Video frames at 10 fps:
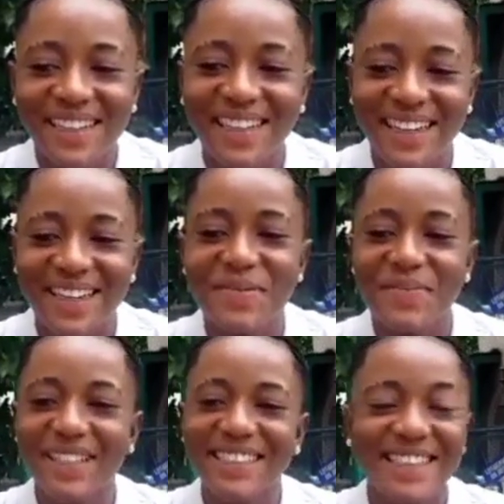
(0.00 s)
okay,
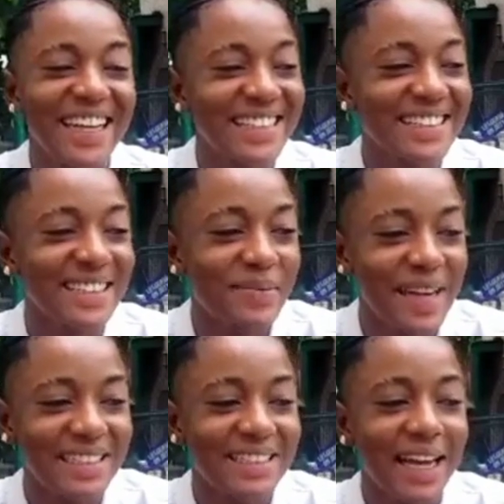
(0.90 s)
personally,
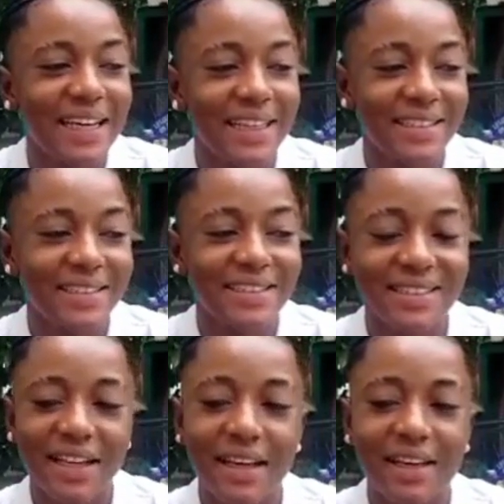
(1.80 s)
my target is,
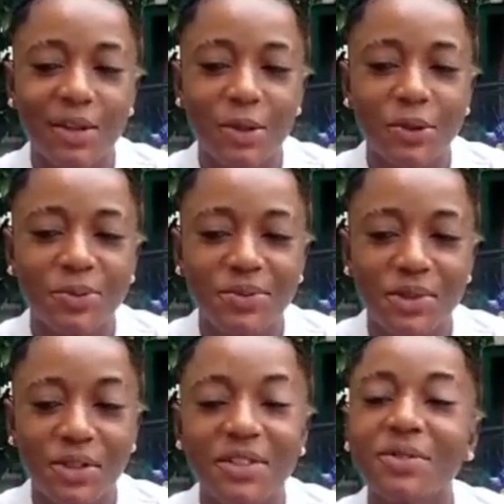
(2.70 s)
you know,
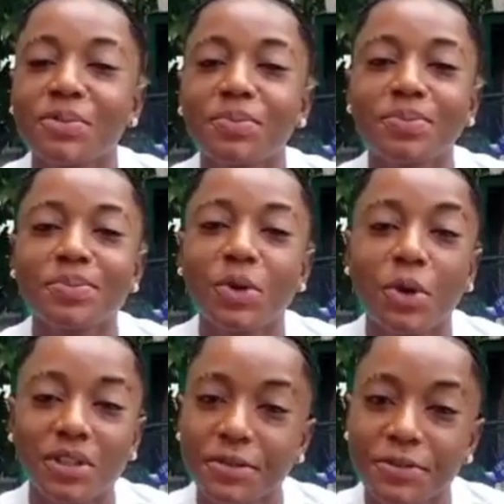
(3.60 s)
to just
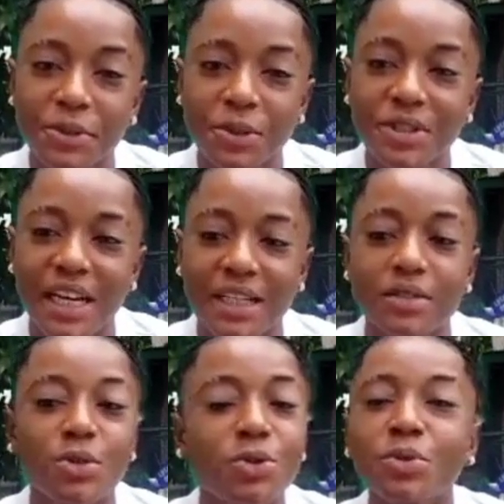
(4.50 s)
go on the field
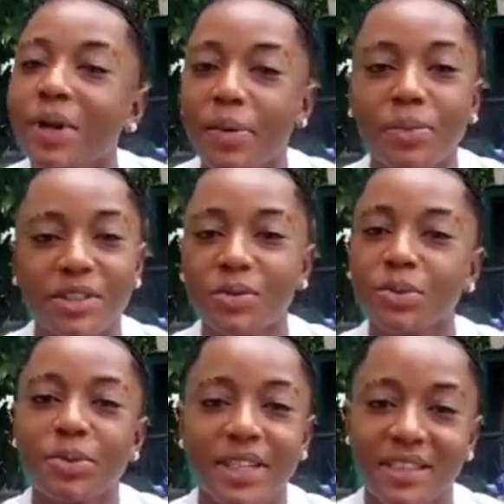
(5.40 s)
and do my
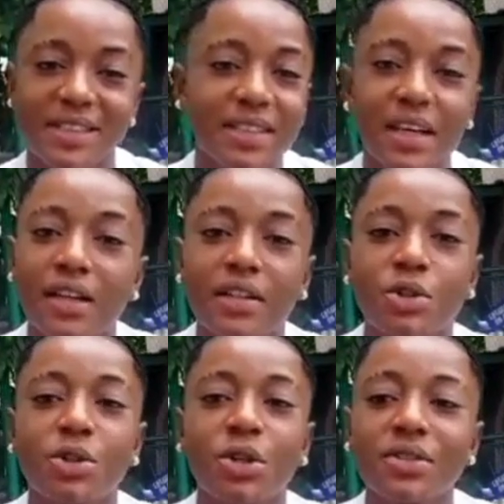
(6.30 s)
possible best.
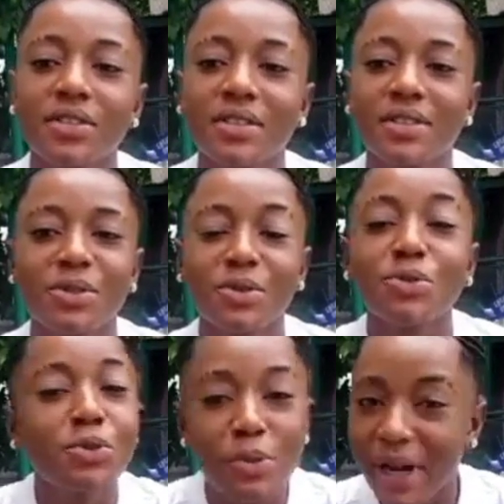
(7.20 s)
Just to
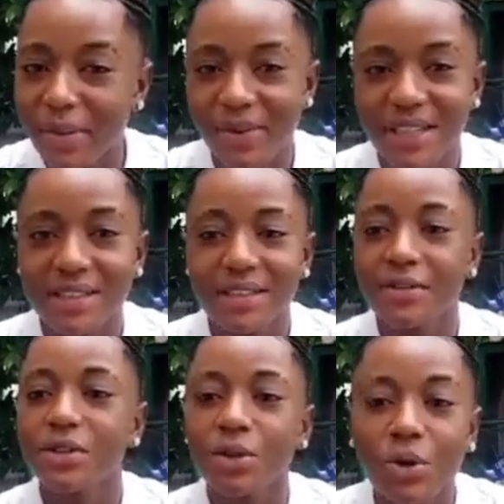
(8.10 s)
do my best.
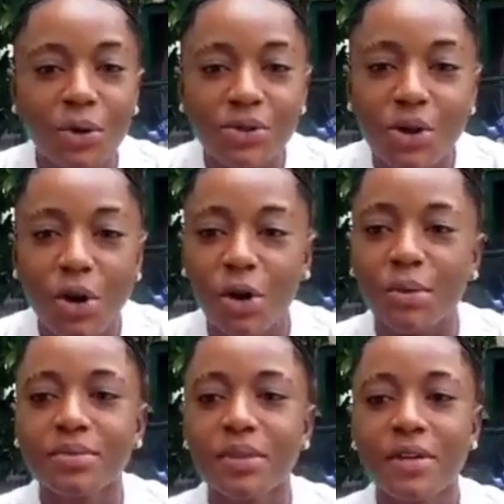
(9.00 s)
If the goals
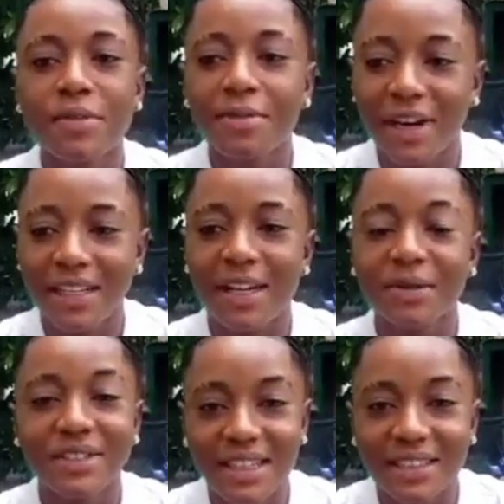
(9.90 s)
come, fine,
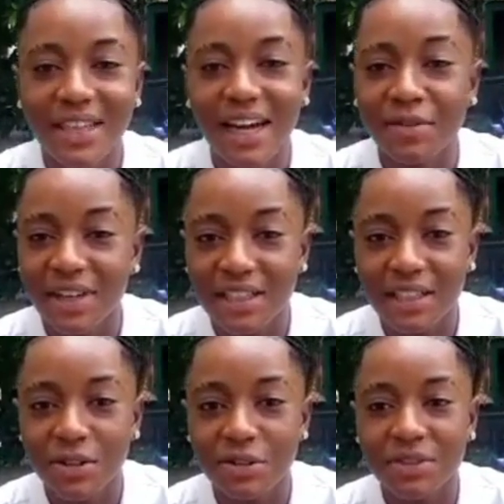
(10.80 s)
I'll take
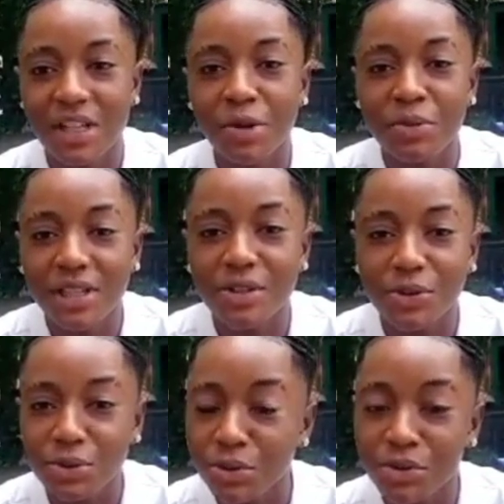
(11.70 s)
advantage of it. I'll make
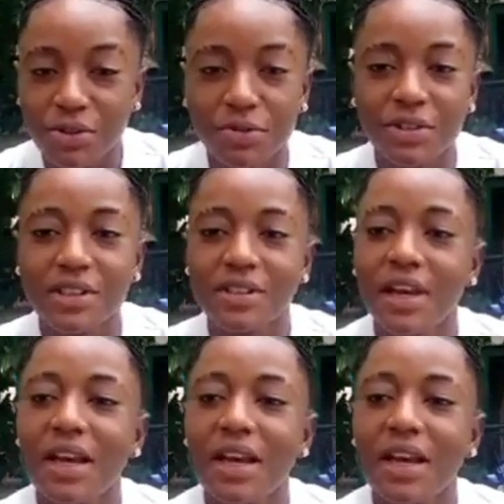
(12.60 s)
good use of it.